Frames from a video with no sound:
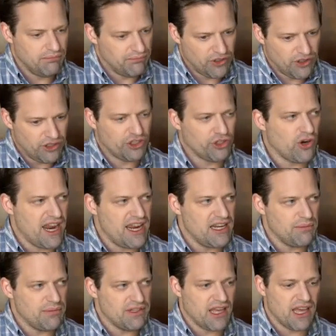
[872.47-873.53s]
good
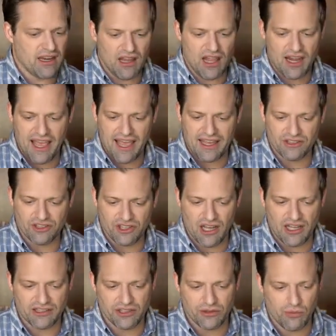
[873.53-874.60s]
training, but not a lot of hands
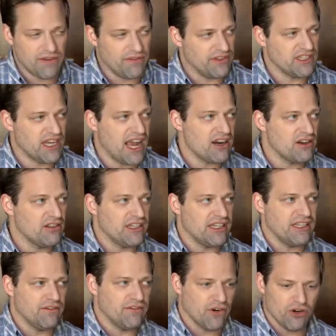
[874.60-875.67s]
on, to we've entirely
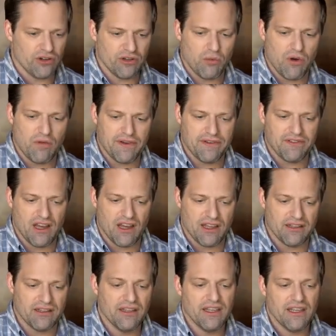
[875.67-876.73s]
inverted what we've
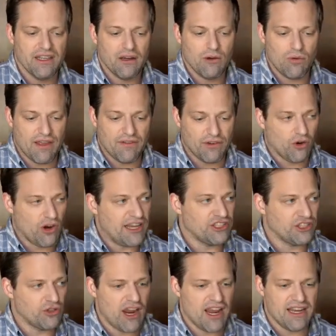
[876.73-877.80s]
done we have great
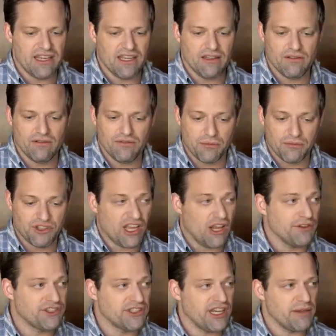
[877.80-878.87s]
training from
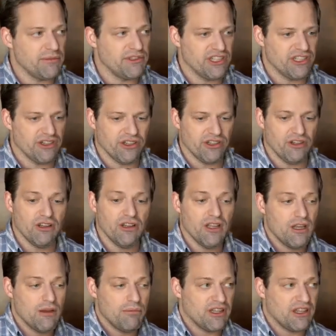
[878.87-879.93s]
self study material,
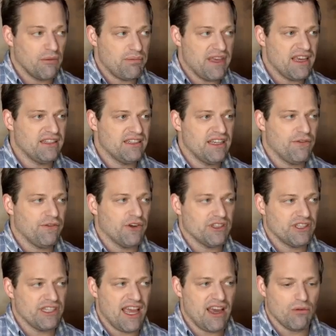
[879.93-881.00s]
but the big
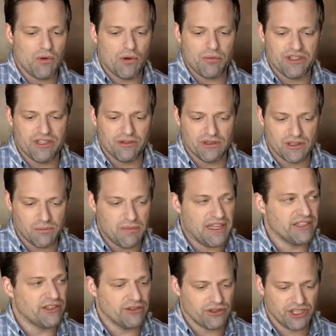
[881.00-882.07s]
difference now in what we do is
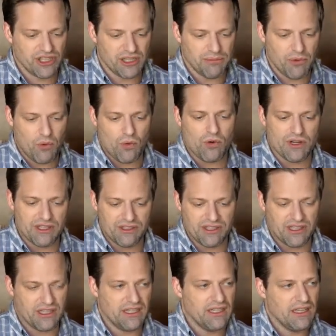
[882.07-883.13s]
mentorship
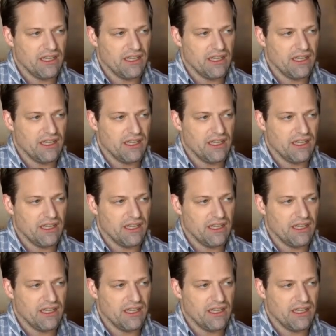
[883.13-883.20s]
oriented.